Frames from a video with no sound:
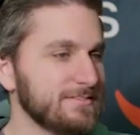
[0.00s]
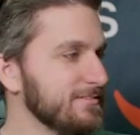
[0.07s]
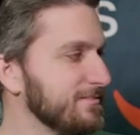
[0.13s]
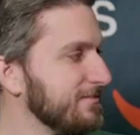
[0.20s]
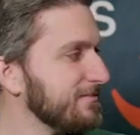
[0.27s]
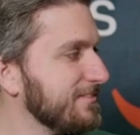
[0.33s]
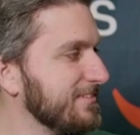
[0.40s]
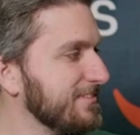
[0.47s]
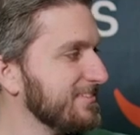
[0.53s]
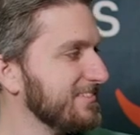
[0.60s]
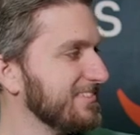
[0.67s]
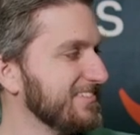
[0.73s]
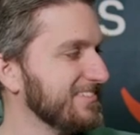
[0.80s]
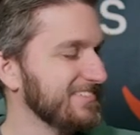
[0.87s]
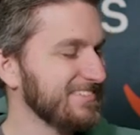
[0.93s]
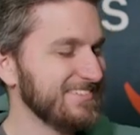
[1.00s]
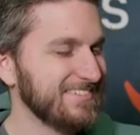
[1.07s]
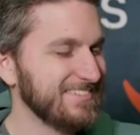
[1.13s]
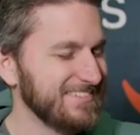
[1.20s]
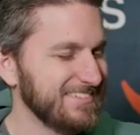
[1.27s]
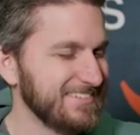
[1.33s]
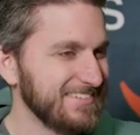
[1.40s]

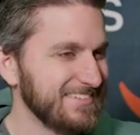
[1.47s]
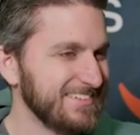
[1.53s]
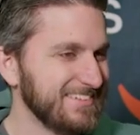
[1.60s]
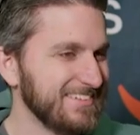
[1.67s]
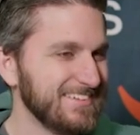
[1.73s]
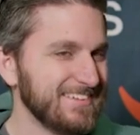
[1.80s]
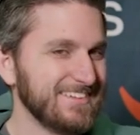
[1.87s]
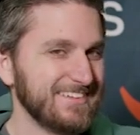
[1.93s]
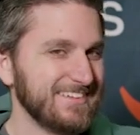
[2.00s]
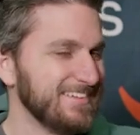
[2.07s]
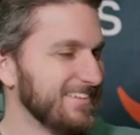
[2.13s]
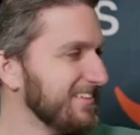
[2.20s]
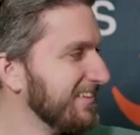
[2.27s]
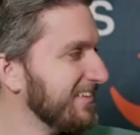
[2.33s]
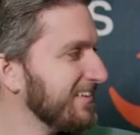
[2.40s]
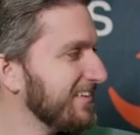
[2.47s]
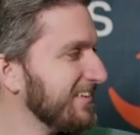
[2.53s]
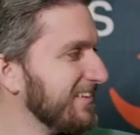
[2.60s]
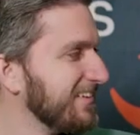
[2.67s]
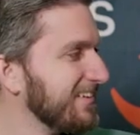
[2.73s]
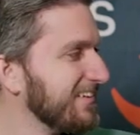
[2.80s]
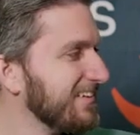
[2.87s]

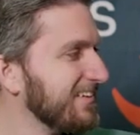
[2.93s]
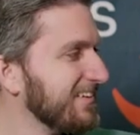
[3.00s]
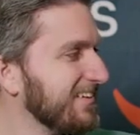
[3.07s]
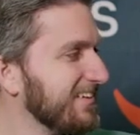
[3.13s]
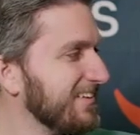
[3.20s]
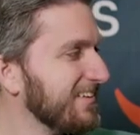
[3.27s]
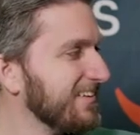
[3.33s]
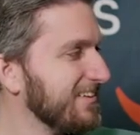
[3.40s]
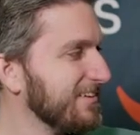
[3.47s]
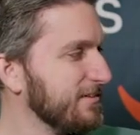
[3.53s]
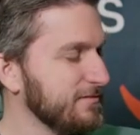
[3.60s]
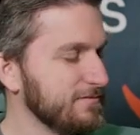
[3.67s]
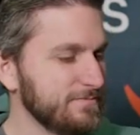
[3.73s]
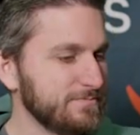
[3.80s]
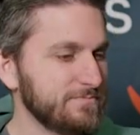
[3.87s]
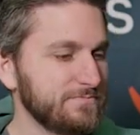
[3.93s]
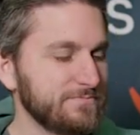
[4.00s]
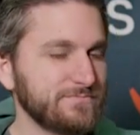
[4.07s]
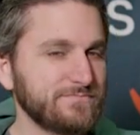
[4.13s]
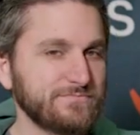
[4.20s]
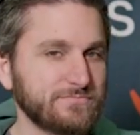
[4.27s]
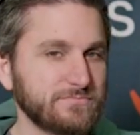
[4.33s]

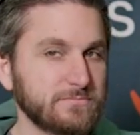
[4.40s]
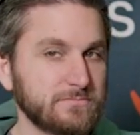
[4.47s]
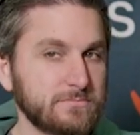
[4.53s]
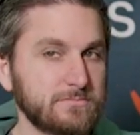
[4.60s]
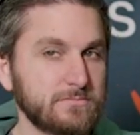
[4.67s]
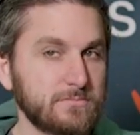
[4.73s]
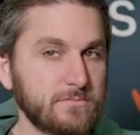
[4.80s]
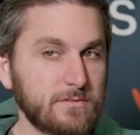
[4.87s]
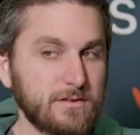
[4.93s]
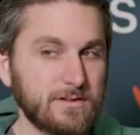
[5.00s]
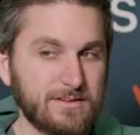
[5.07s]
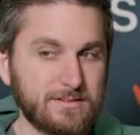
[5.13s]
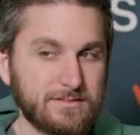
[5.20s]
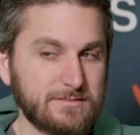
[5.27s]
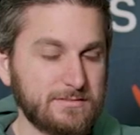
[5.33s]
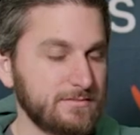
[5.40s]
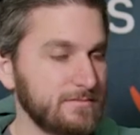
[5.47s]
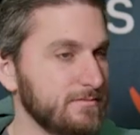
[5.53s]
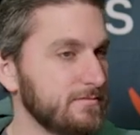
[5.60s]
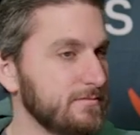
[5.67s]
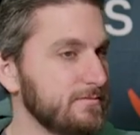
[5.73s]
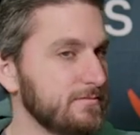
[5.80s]

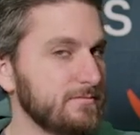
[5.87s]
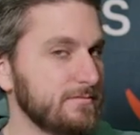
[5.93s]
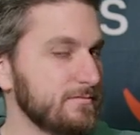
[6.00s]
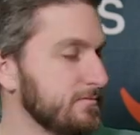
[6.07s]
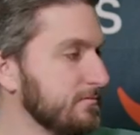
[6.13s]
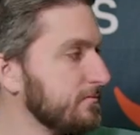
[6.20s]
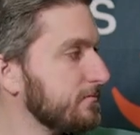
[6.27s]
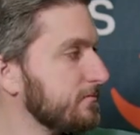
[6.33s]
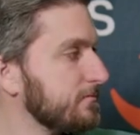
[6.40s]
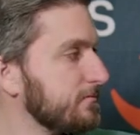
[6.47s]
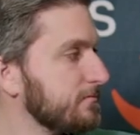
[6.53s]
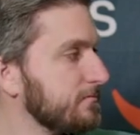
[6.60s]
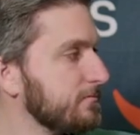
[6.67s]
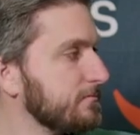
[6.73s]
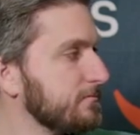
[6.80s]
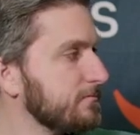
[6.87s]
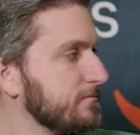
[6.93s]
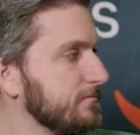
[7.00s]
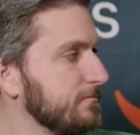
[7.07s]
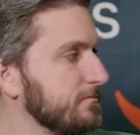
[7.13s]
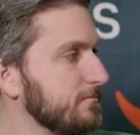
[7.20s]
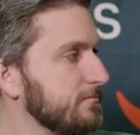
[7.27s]

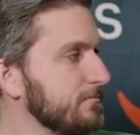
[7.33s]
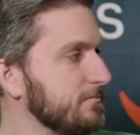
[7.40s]
The person shown says nothing.